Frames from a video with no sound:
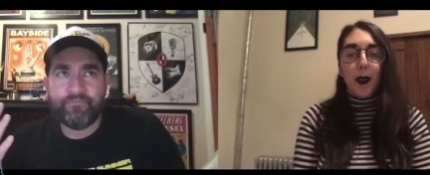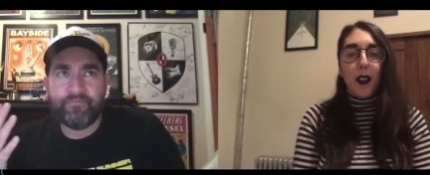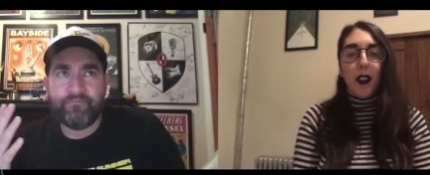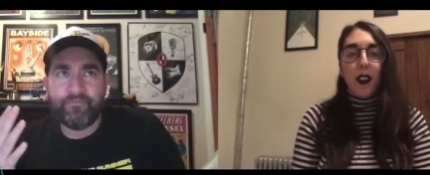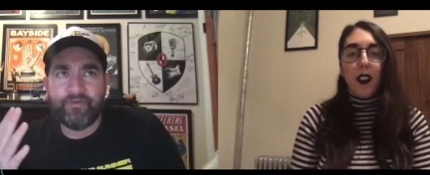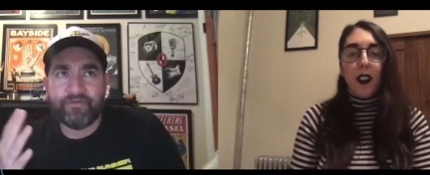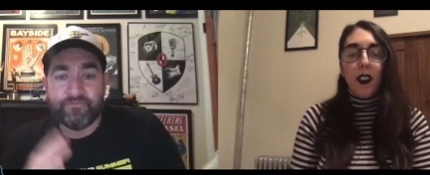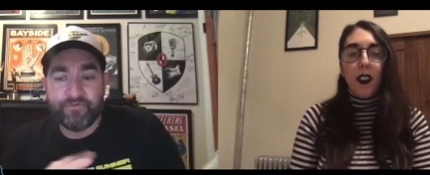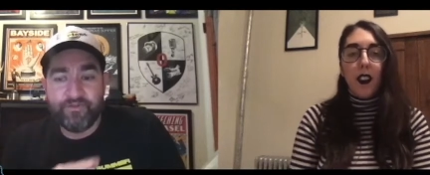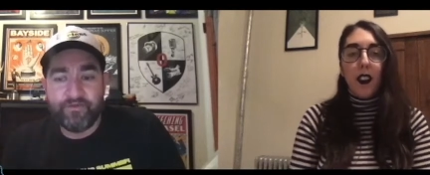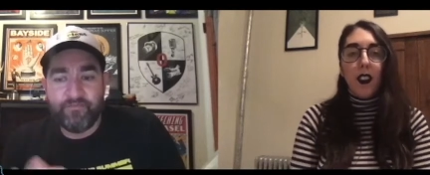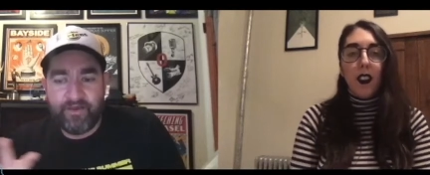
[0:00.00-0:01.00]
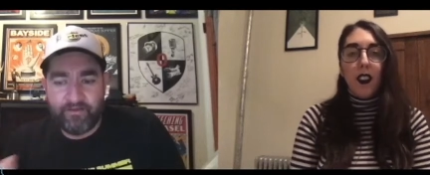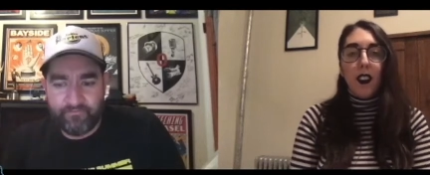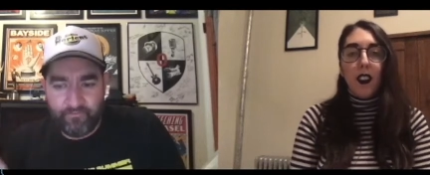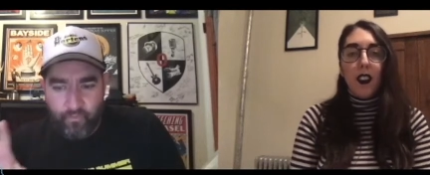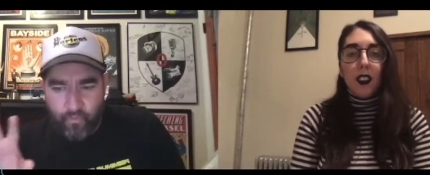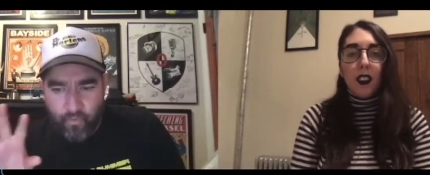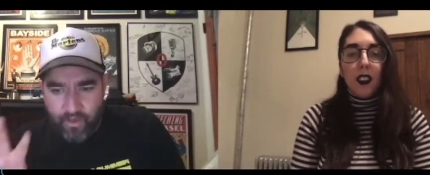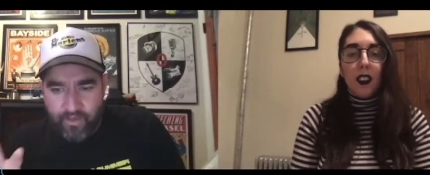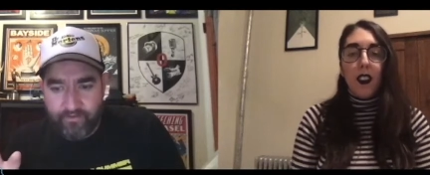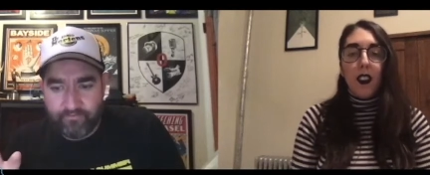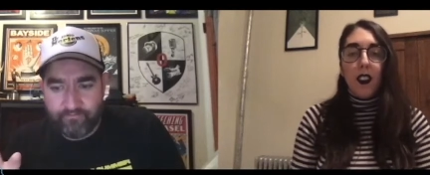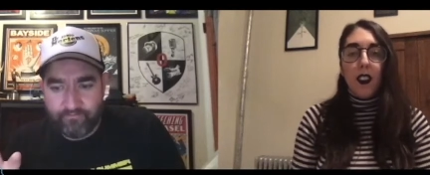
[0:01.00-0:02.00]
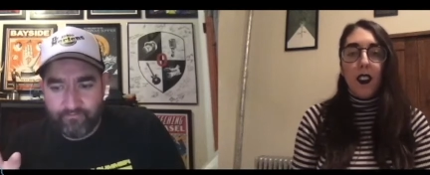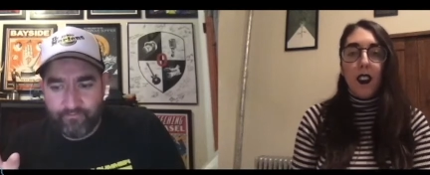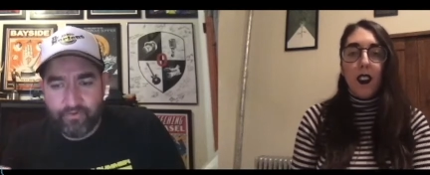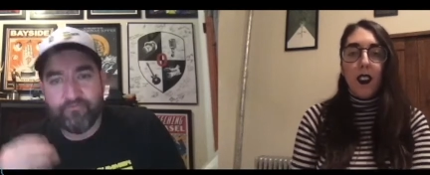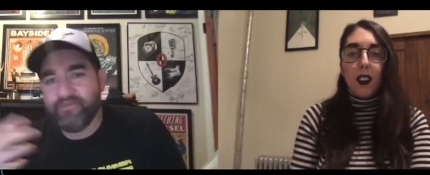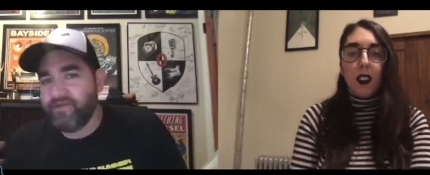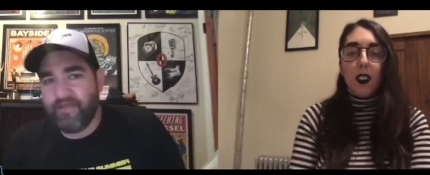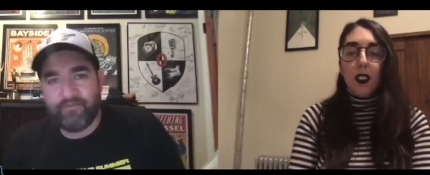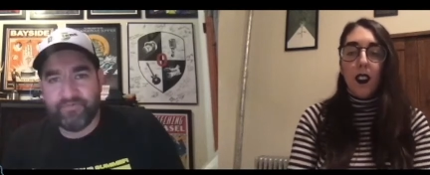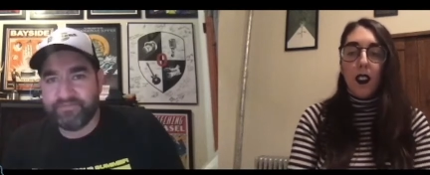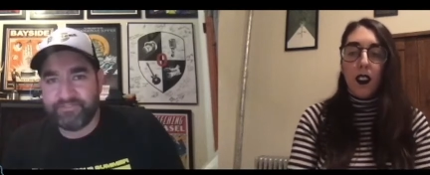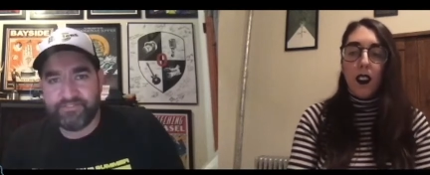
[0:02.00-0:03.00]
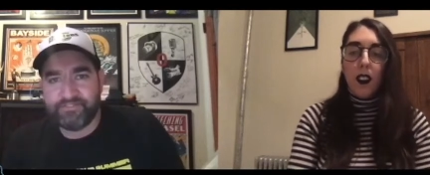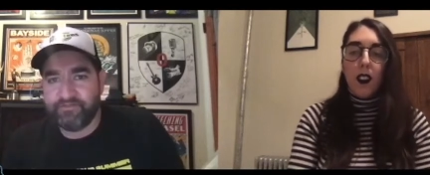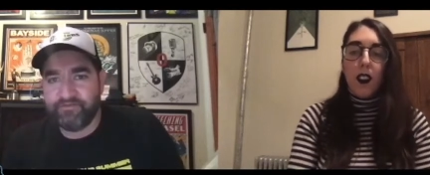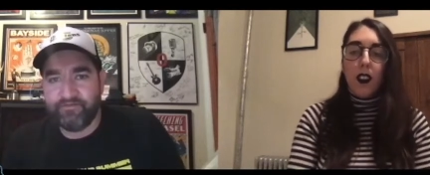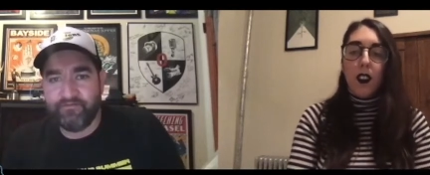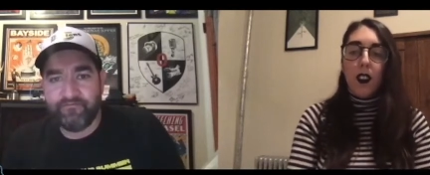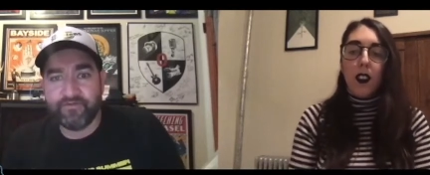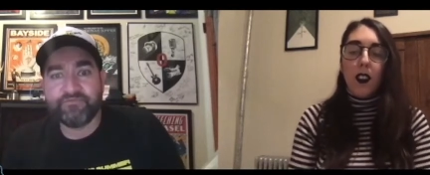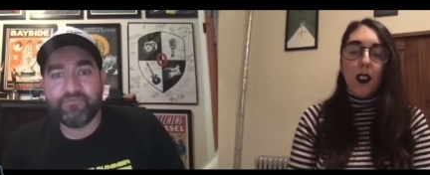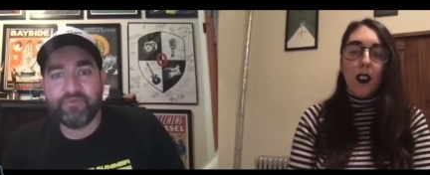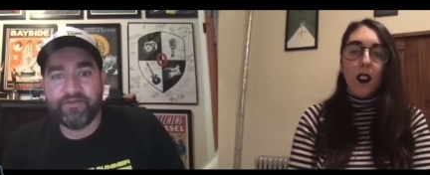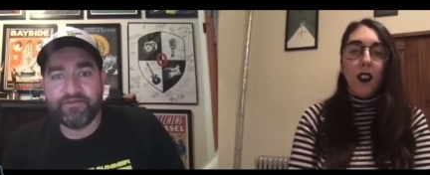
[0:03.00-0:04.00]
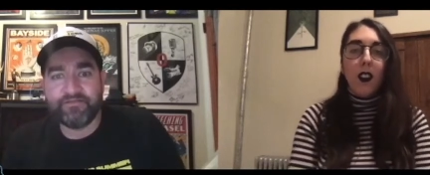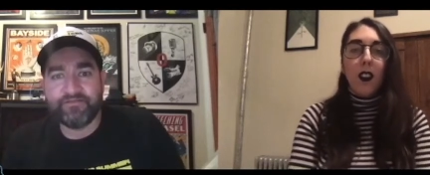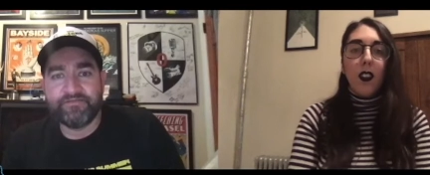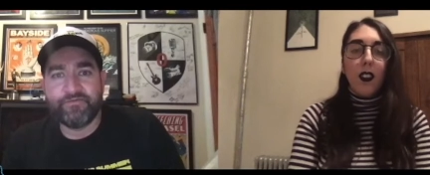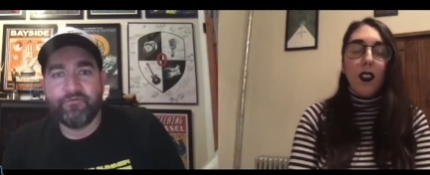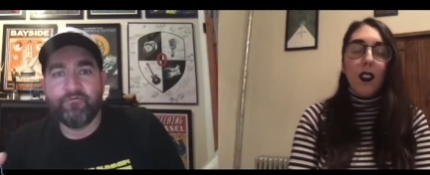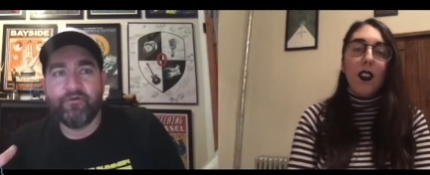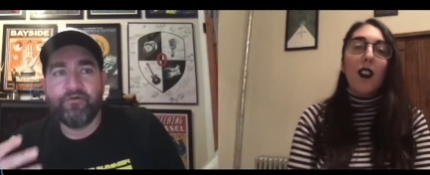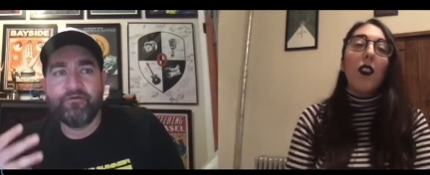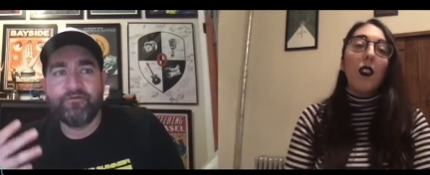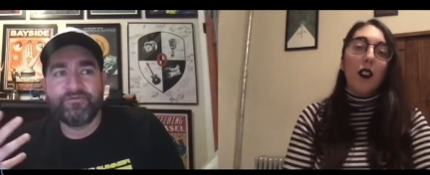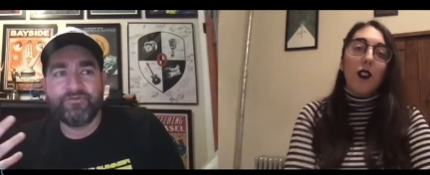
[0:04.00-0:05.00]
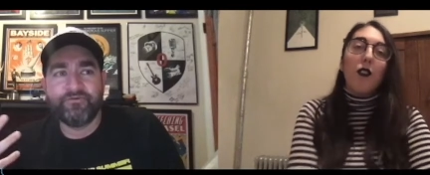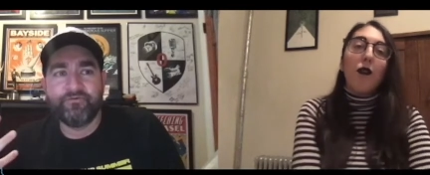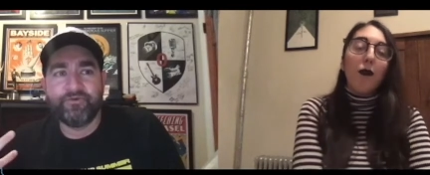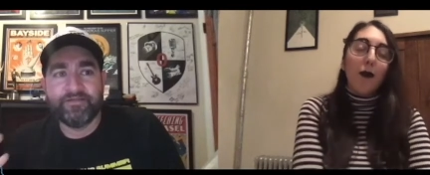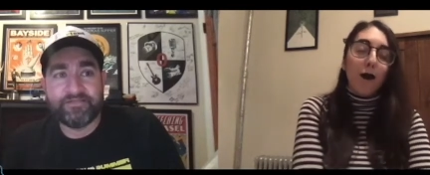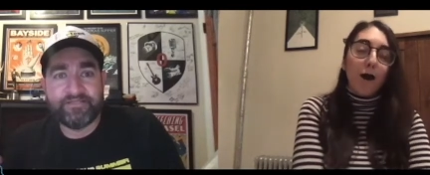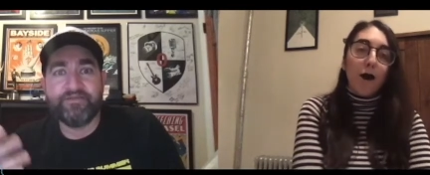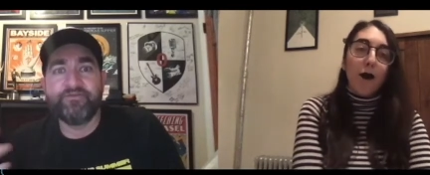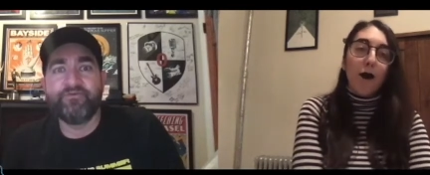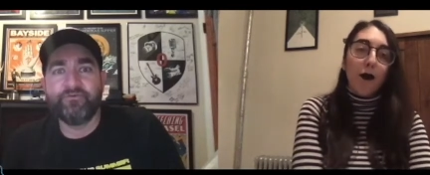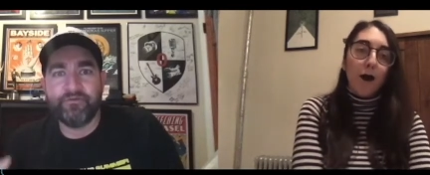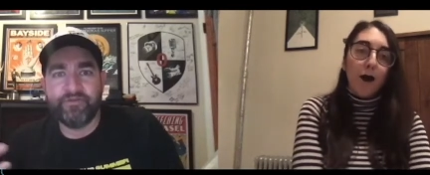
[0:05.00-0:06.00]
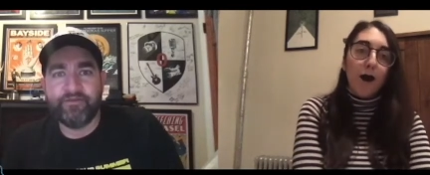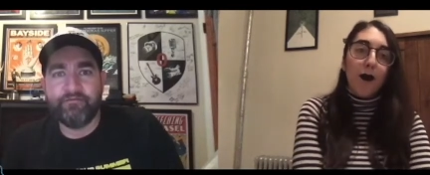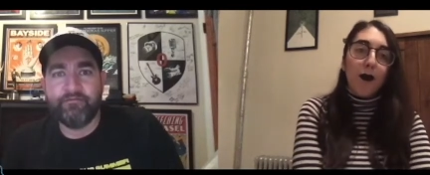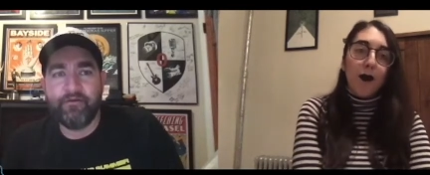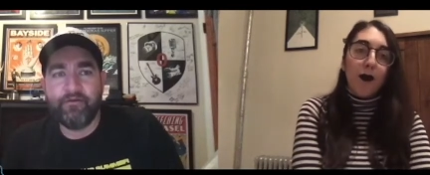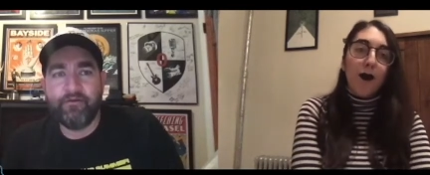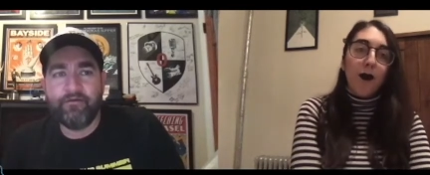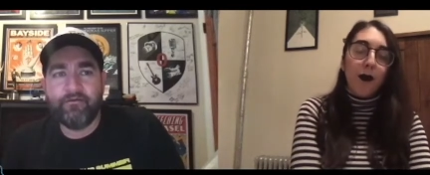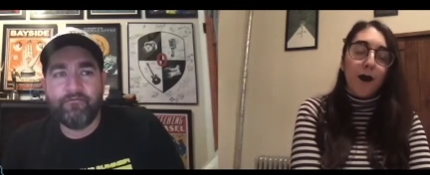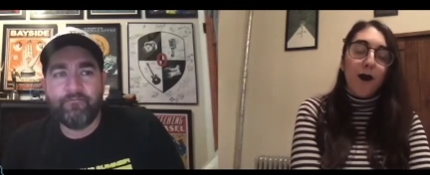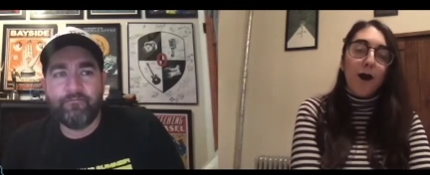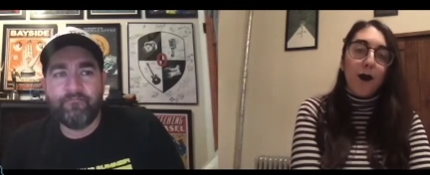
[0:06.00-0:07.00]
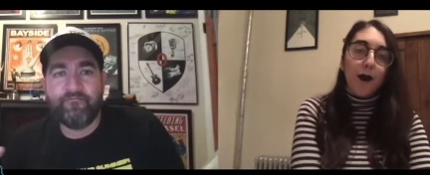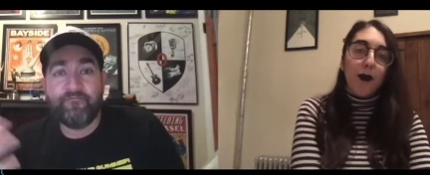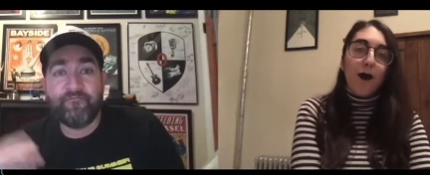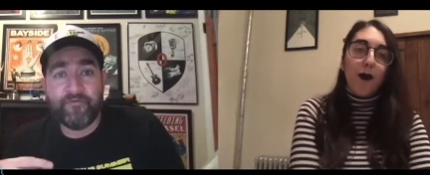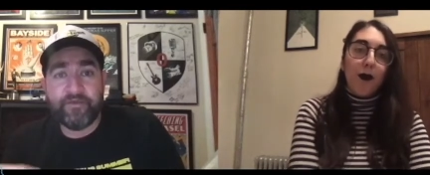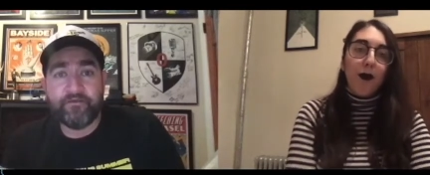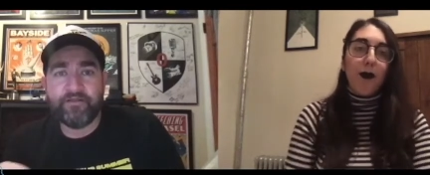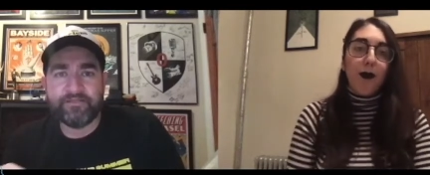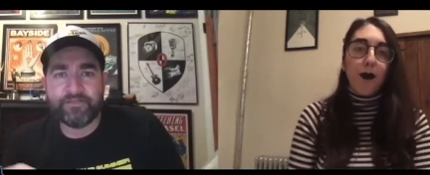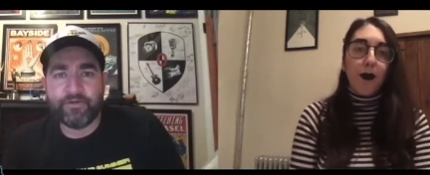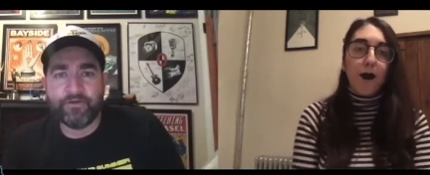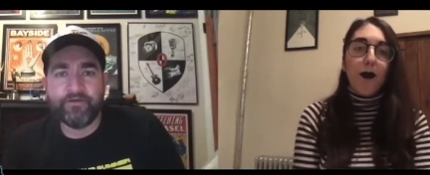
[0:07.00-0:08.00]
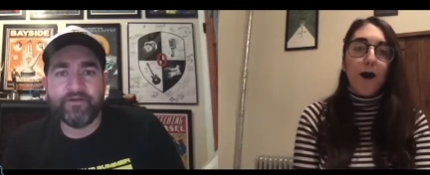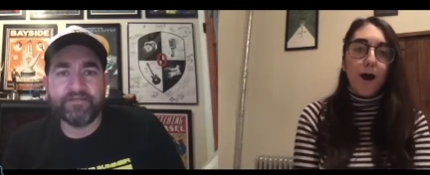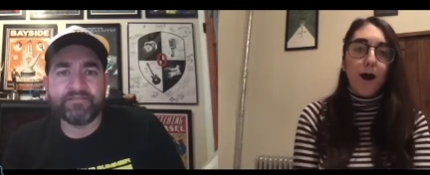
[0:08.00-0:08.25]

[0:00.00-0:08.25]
Speaker 1: it's really about what put me in that position in the first place to to continually feel as hurt as I